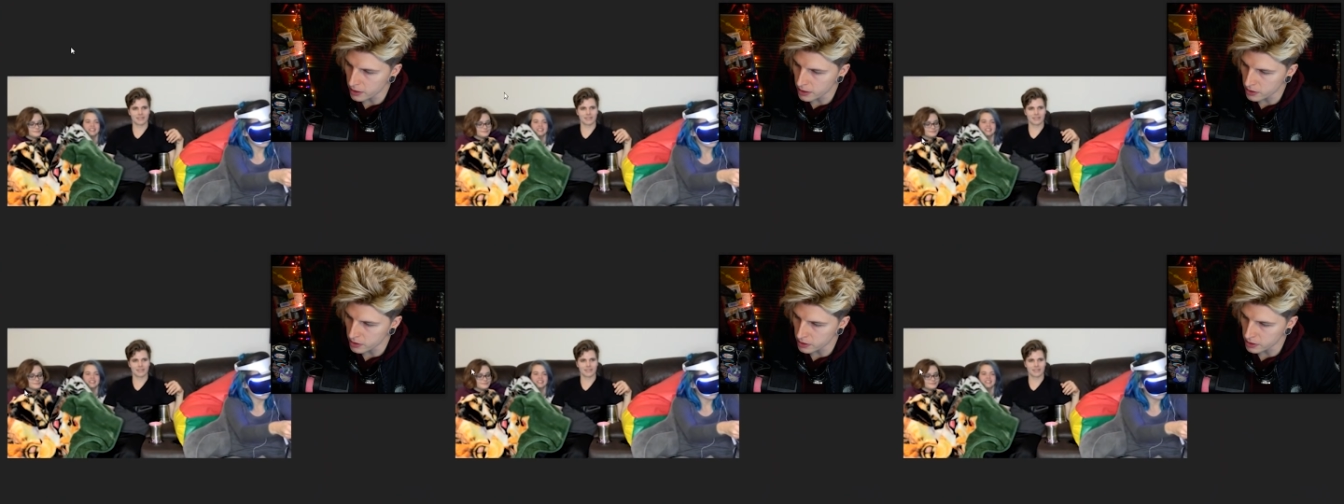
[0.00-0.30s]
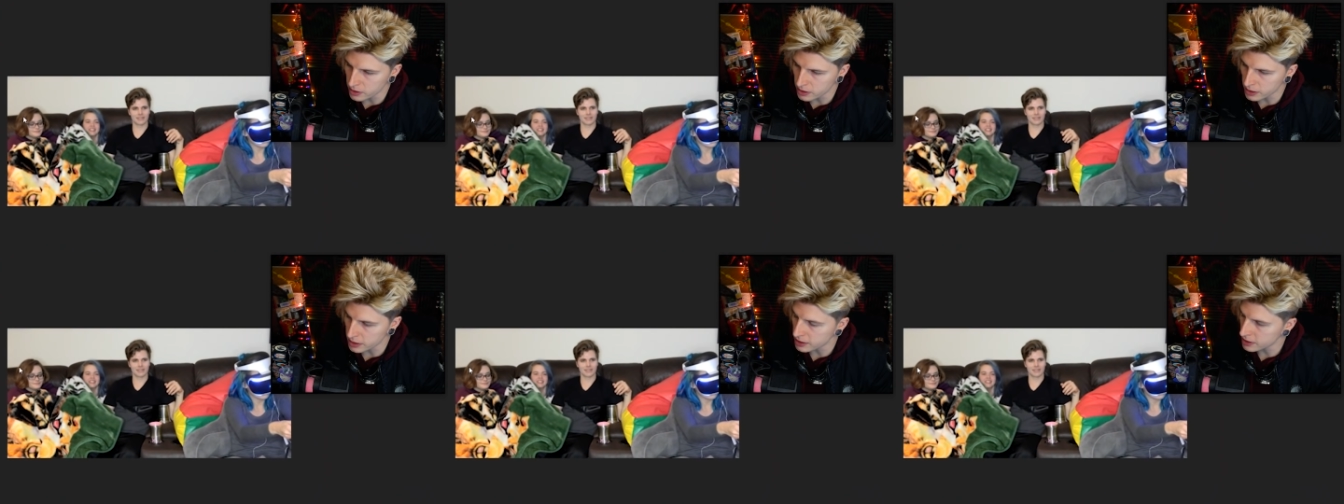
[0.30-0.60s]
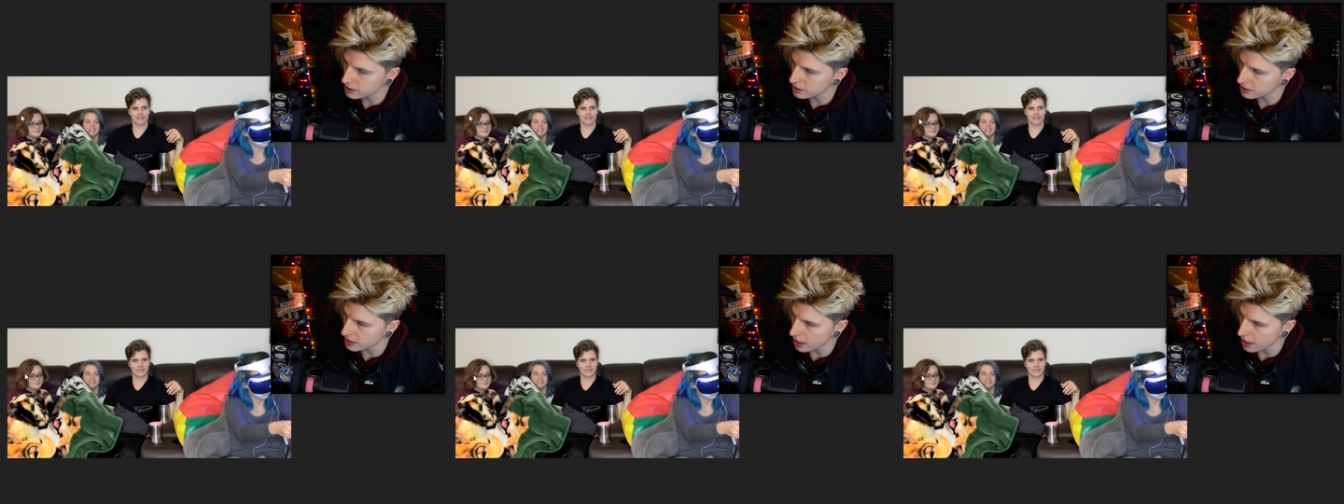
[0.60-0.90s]
As you can see,
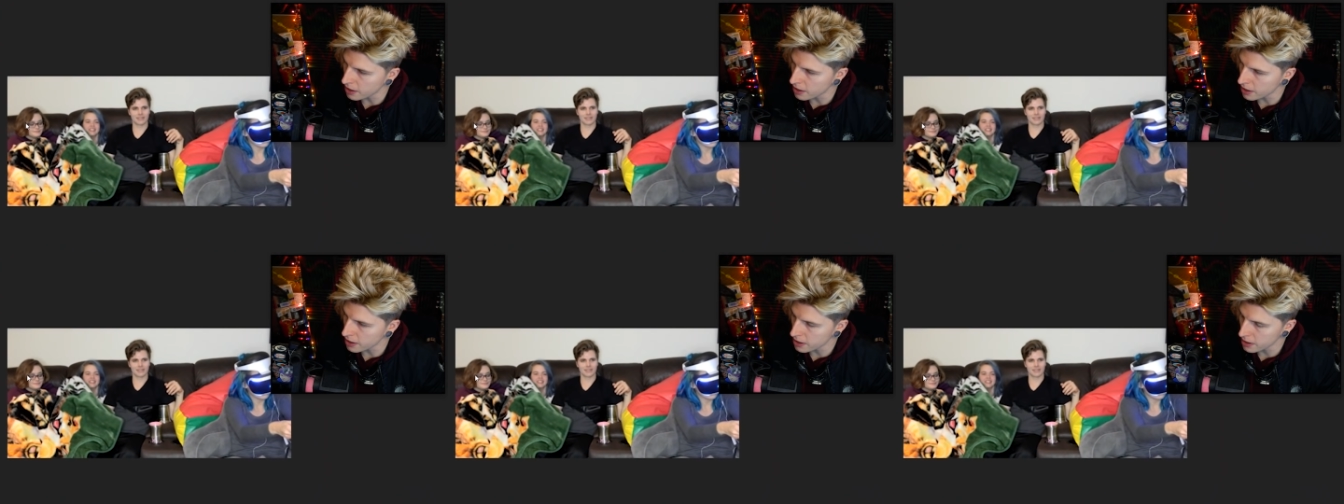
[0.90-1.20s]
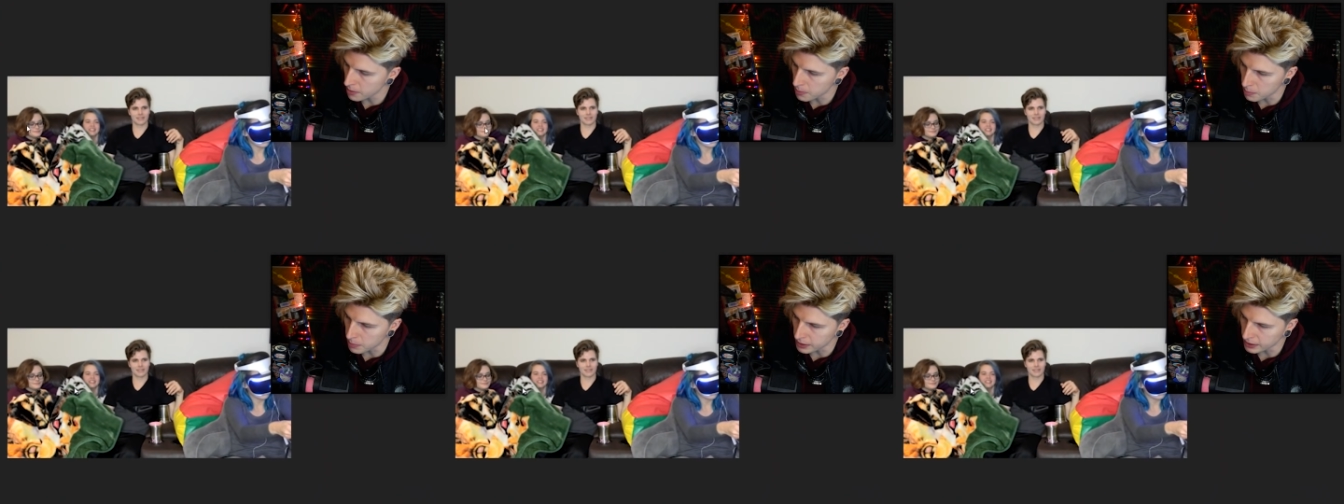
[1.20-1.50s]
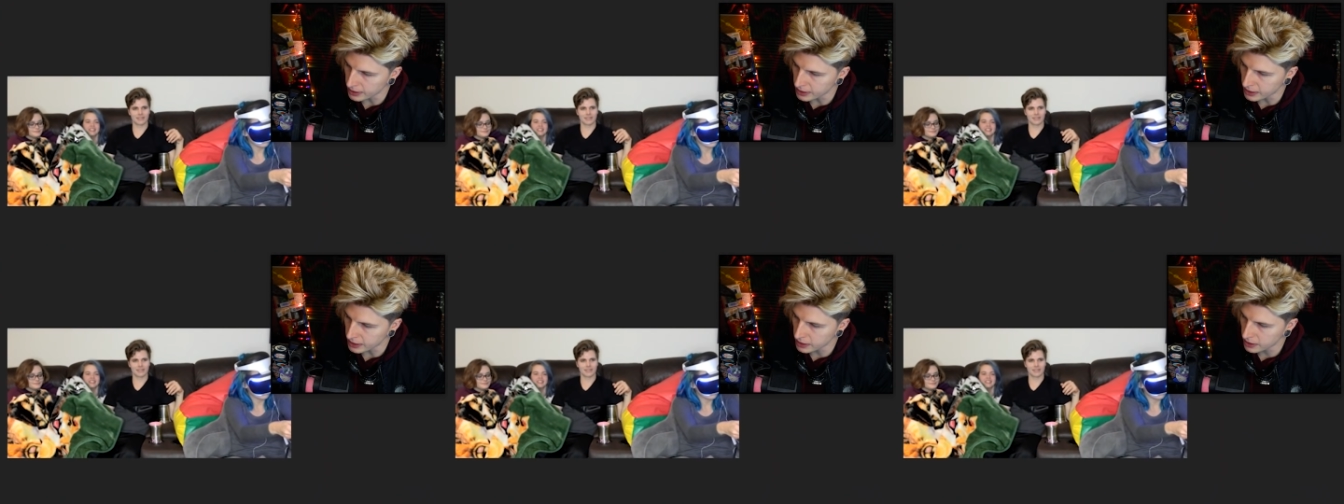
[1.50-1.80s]
it's Sarah,
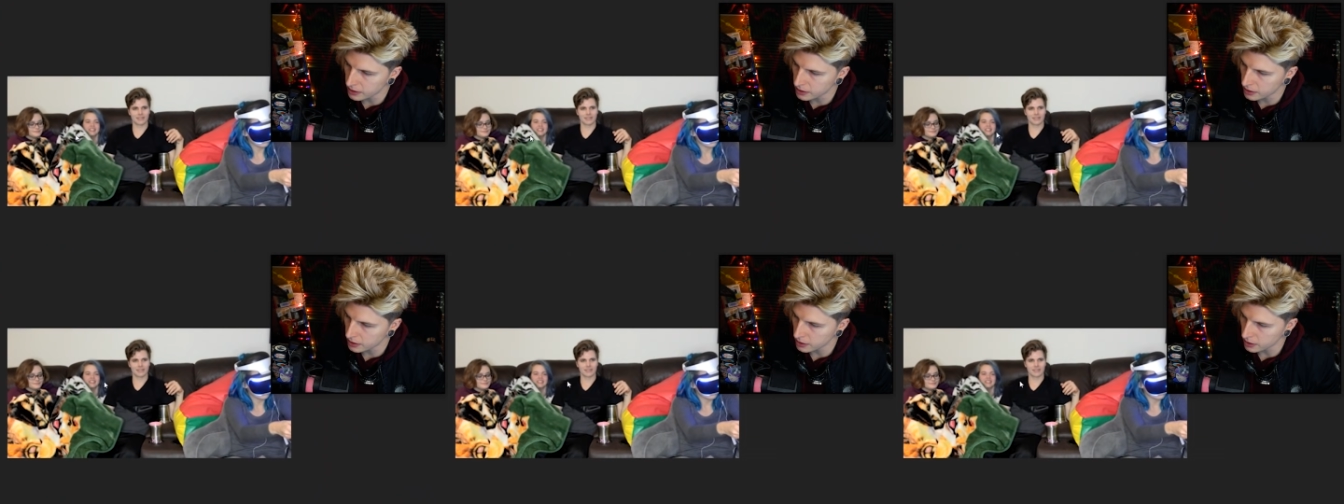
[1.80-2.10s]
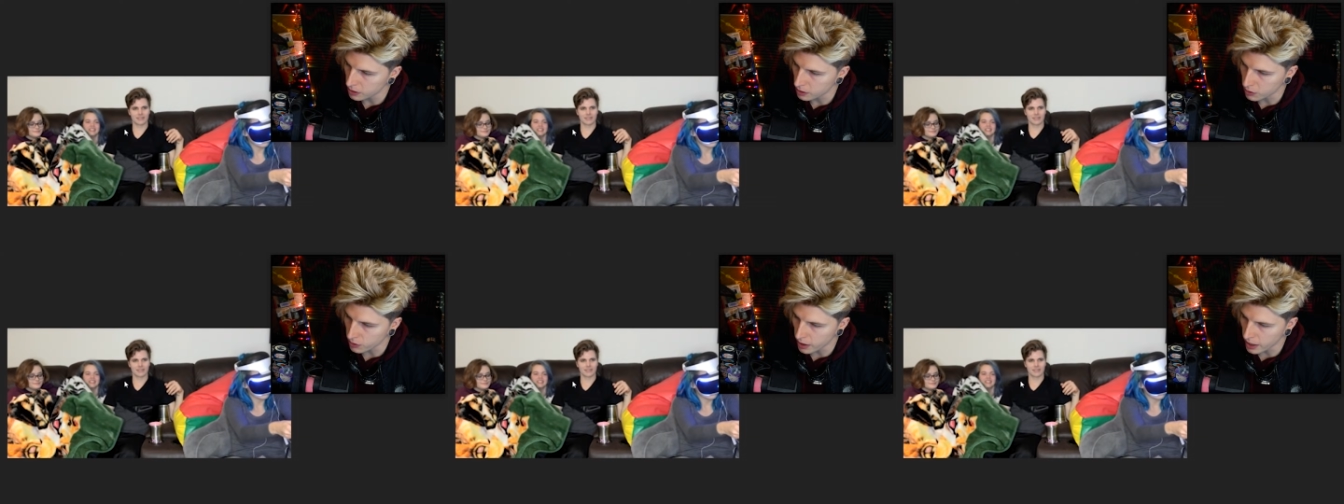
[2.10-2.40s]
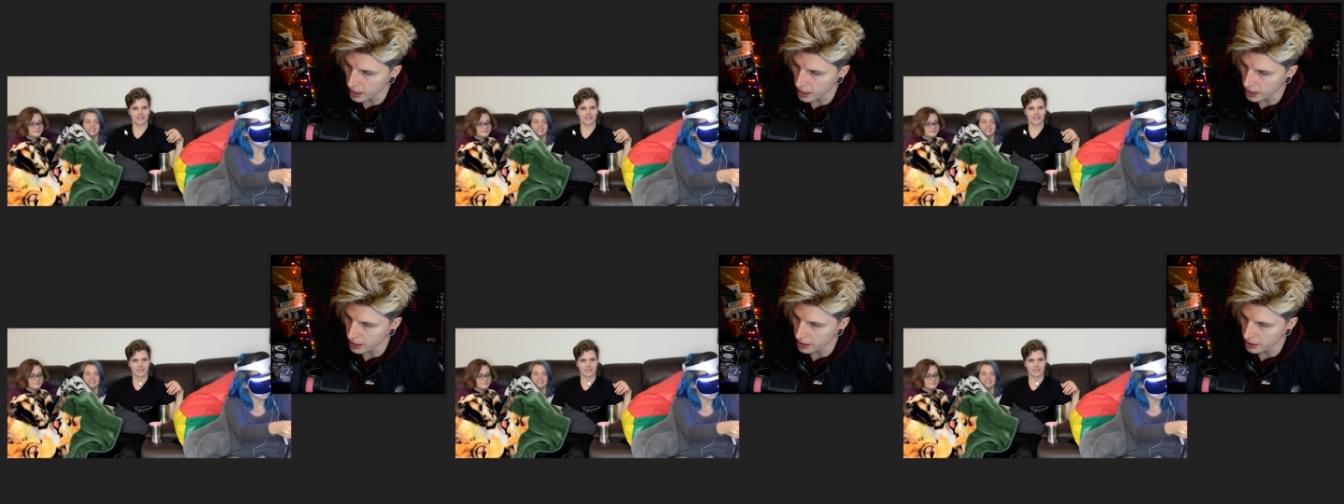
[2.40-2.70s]
Billie,
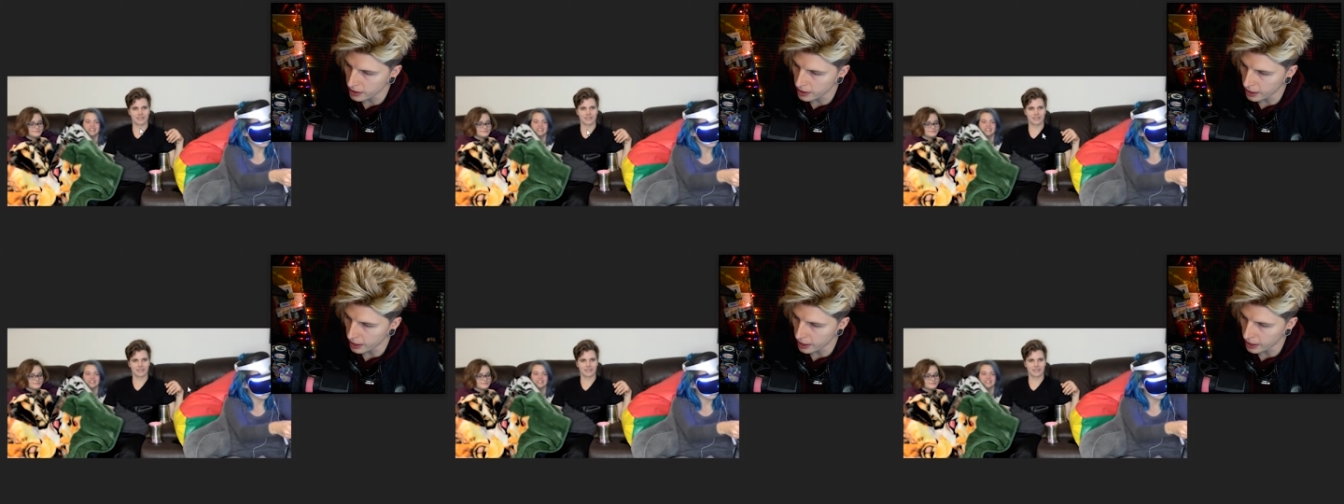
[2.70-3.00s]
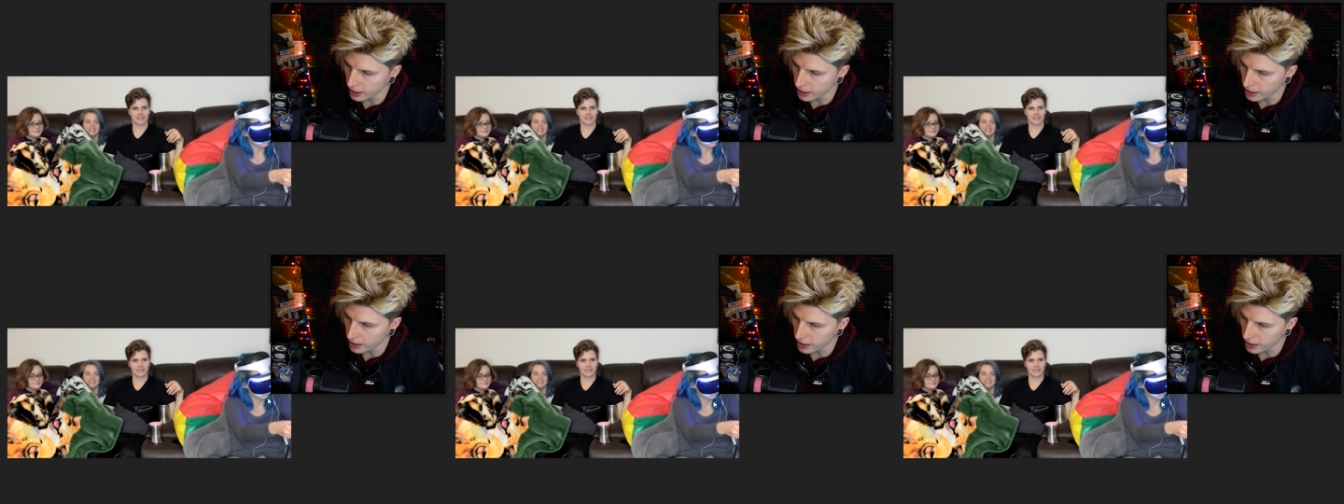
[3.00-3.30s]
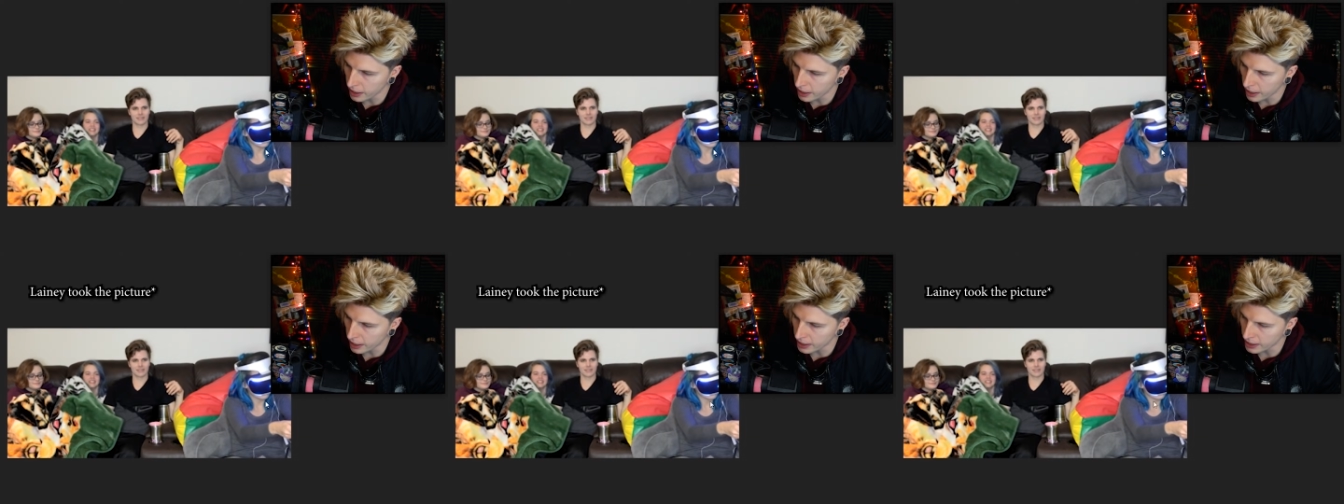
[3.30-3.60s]
Greg, and
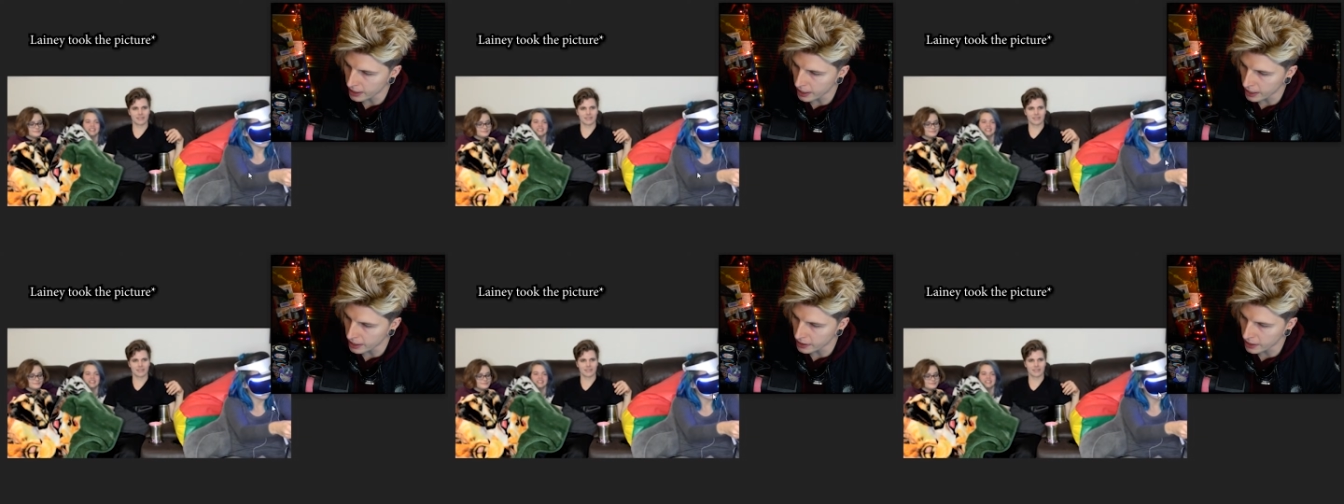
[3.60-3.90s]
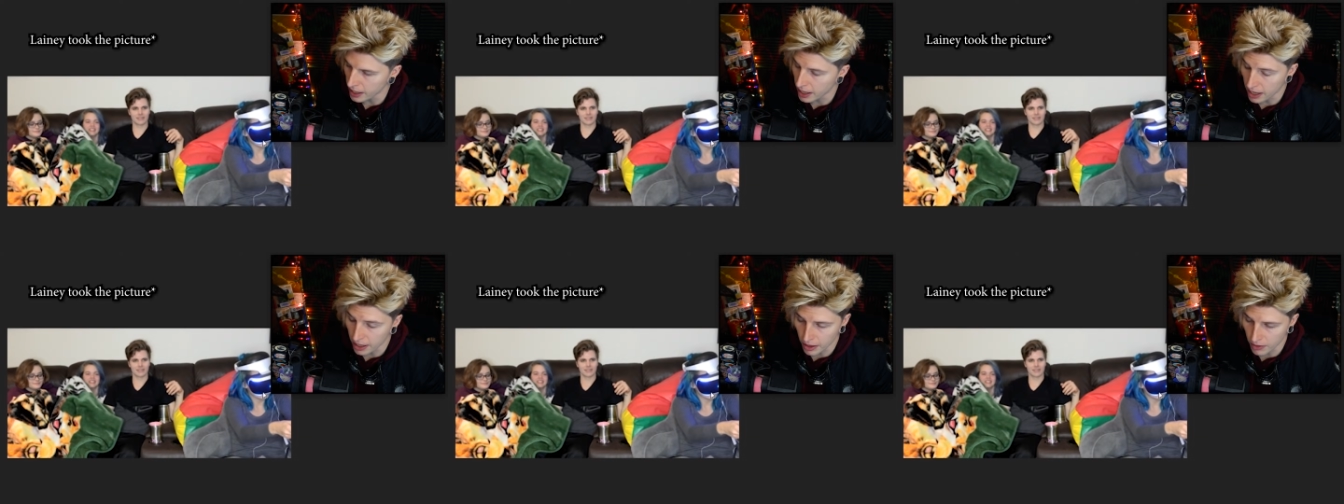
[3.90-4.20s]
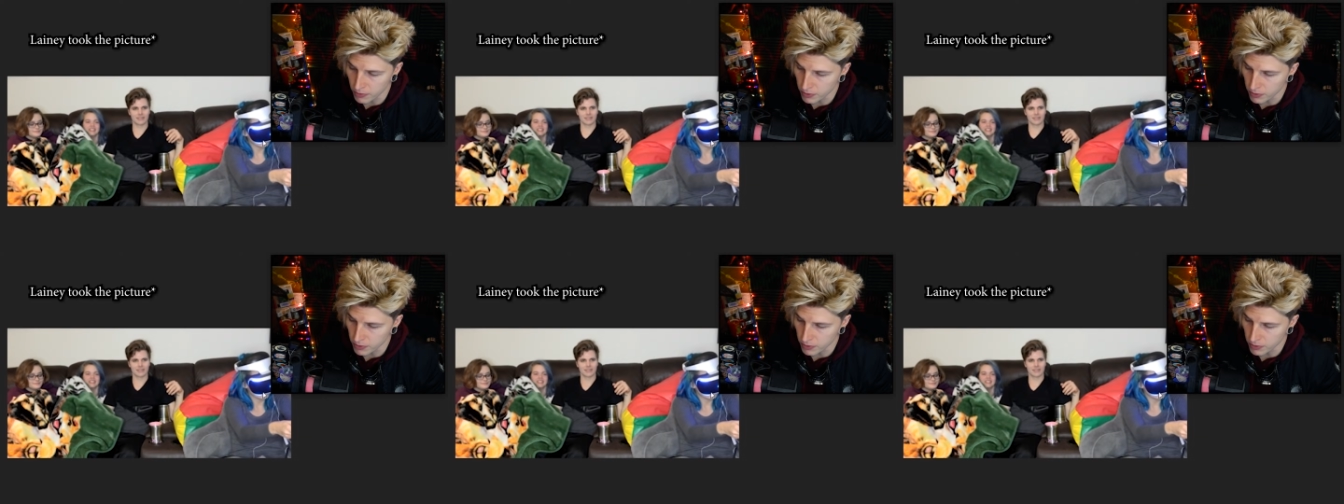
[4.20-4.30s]
Ayalla.